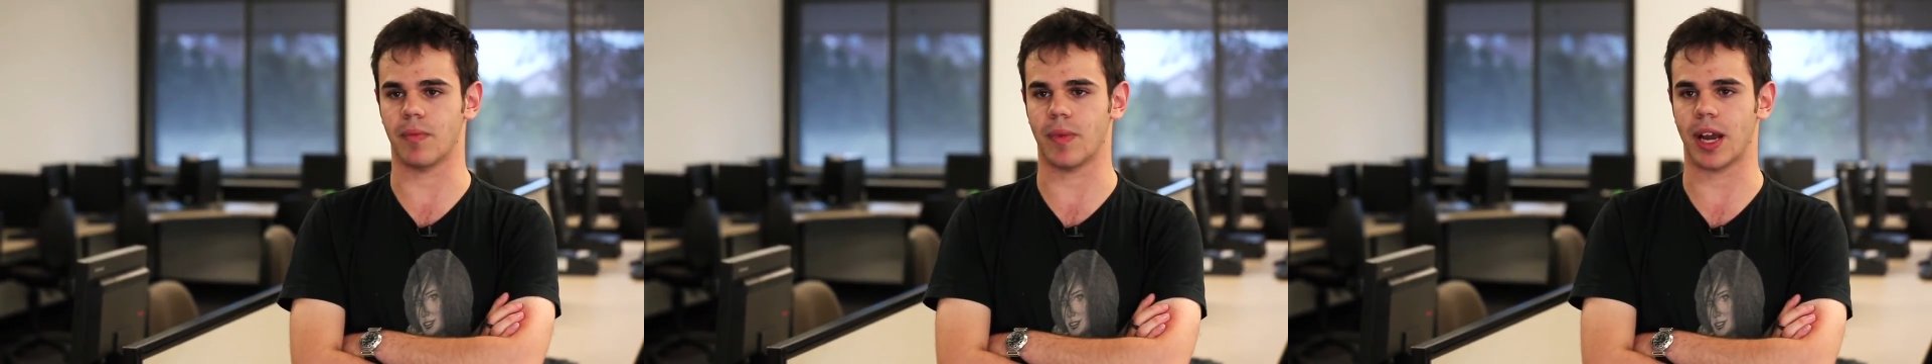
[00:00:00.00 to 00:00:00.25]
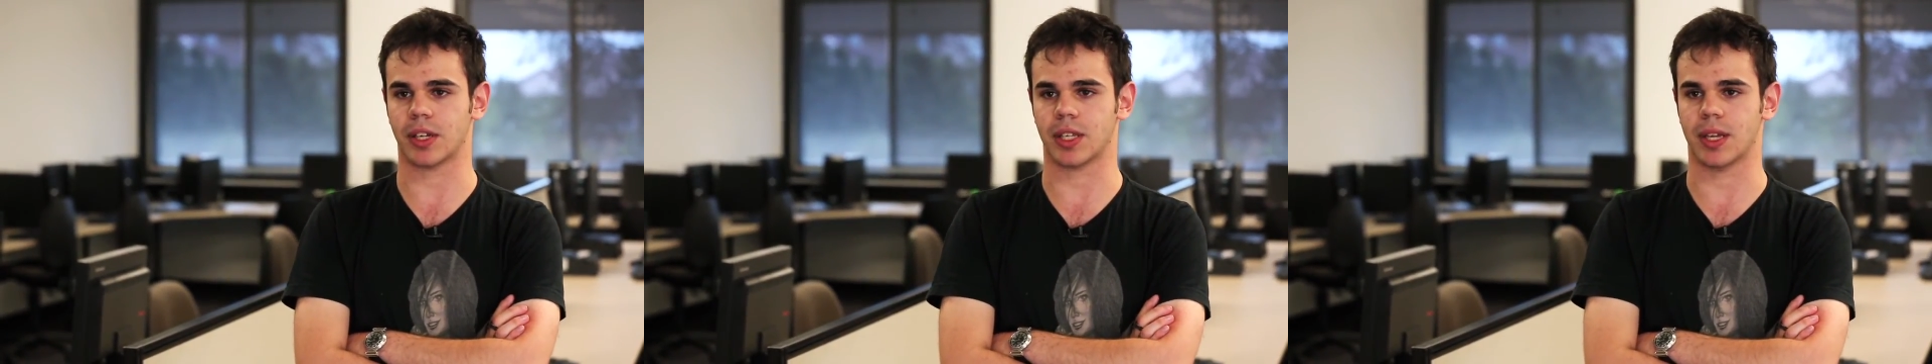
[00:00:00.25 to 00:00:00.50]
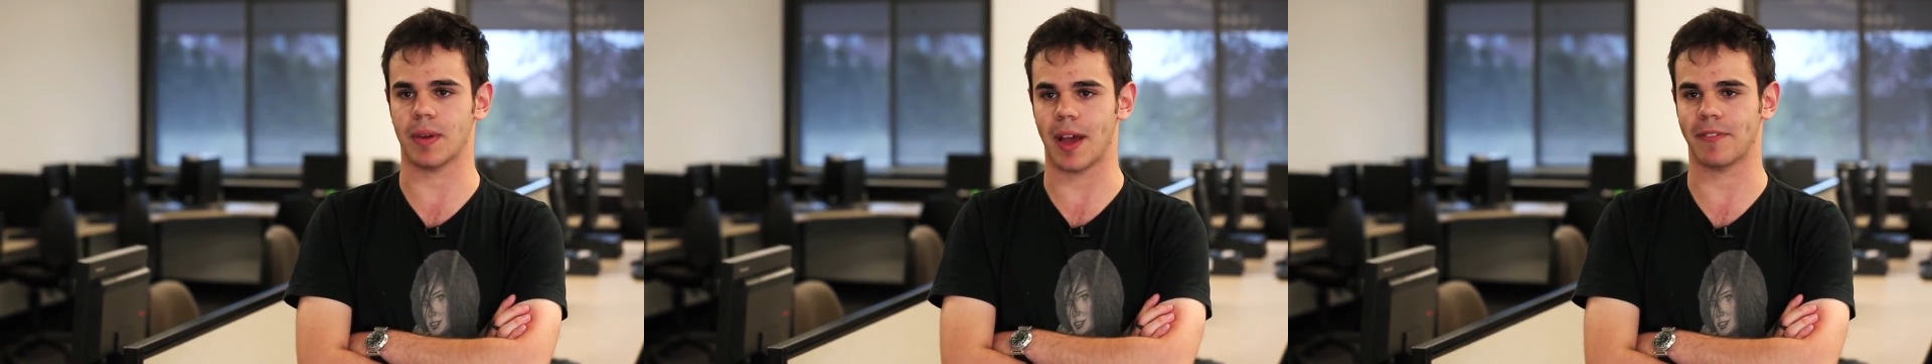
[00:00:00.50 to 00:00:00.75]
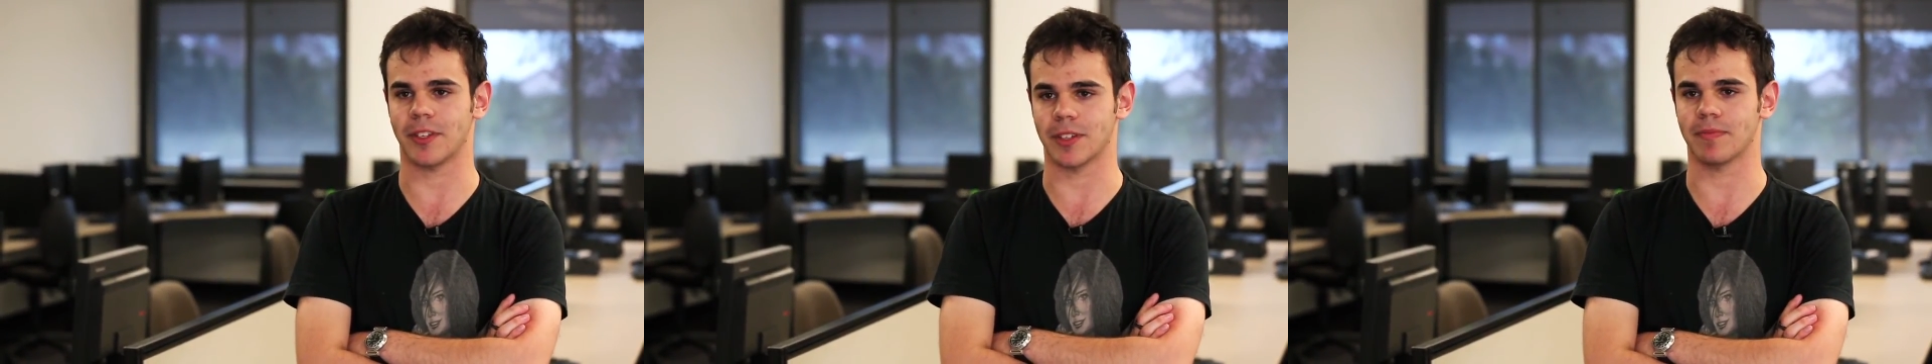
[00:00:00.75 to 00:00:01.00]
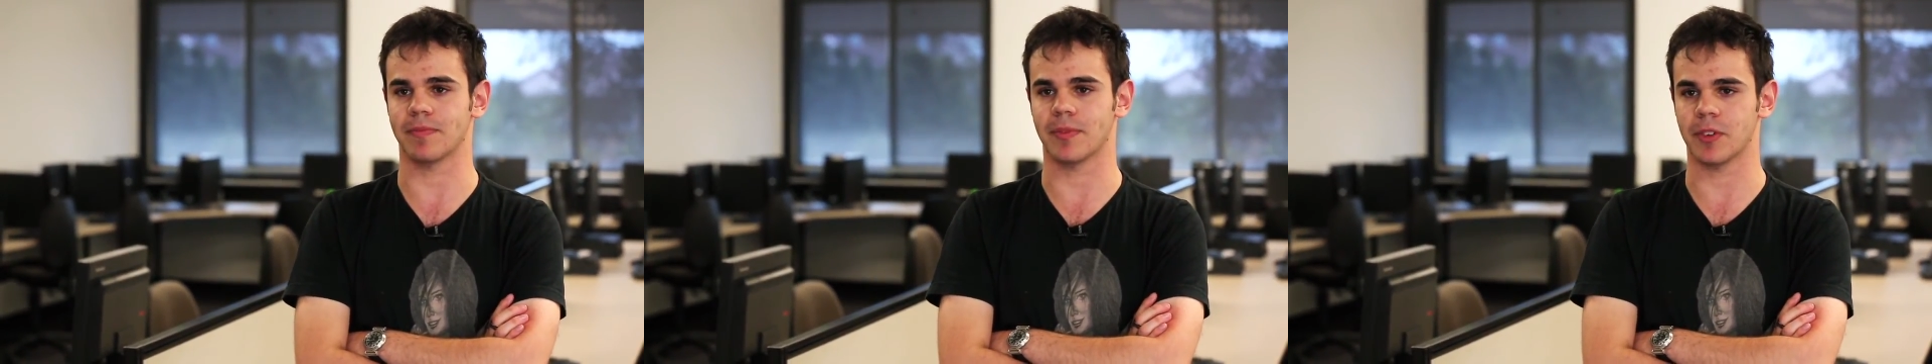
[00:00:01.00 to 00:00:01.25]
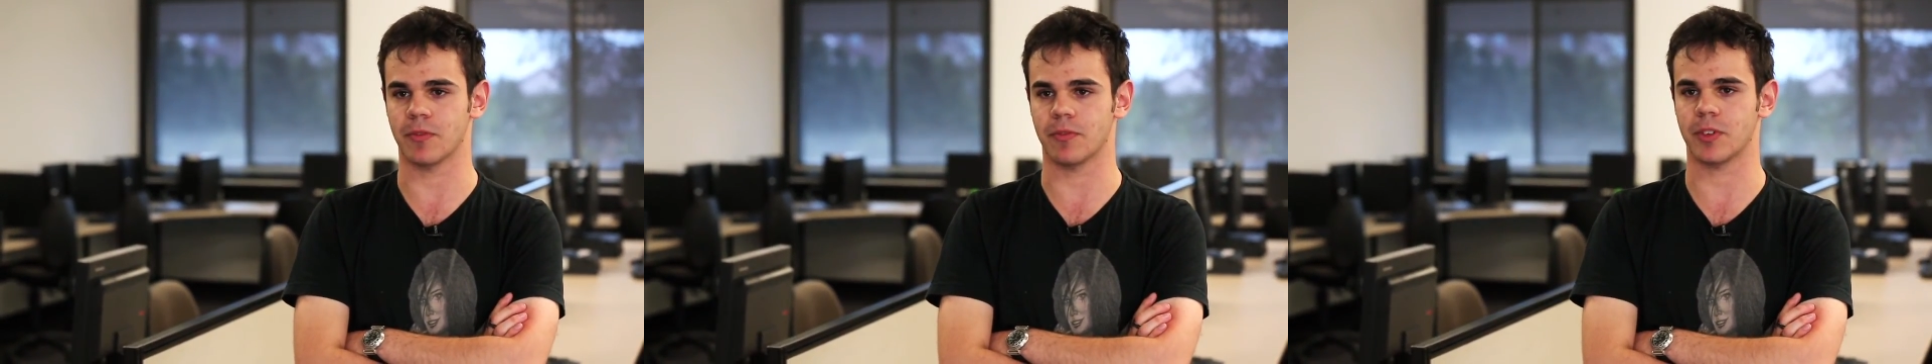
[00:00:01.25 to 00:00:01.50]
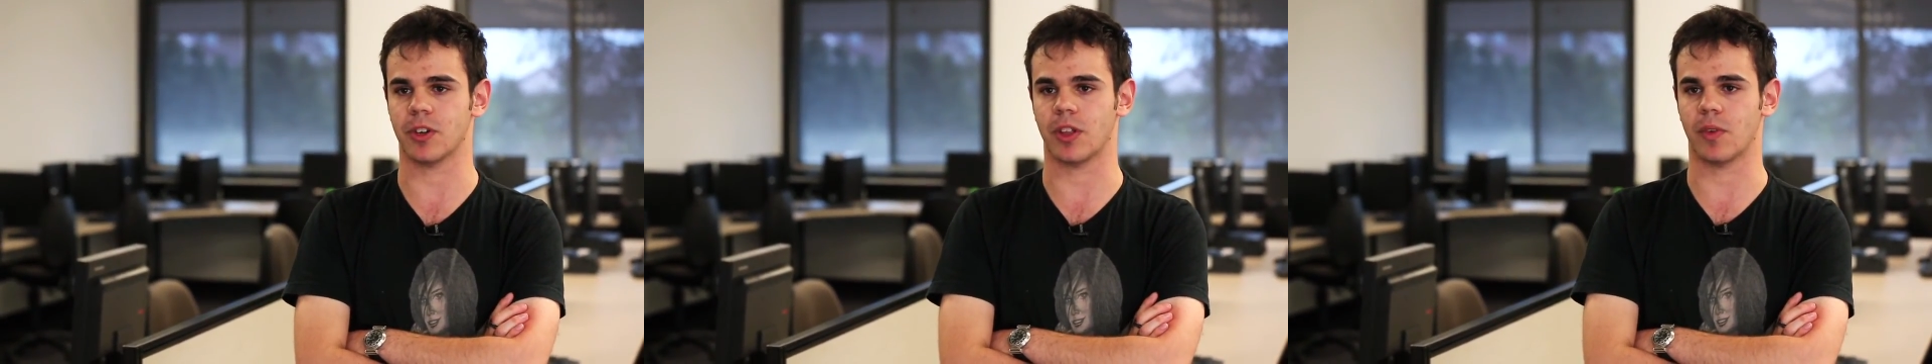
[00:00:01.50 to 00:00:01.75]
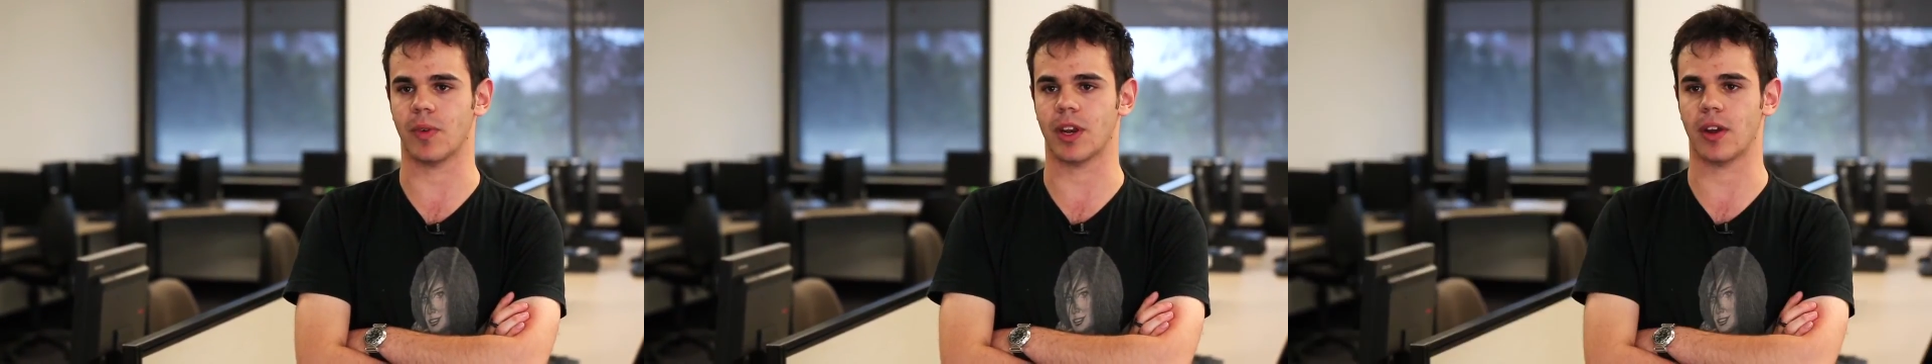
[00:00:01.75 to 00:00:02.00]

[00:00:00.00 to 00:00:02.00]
we actually have to show that we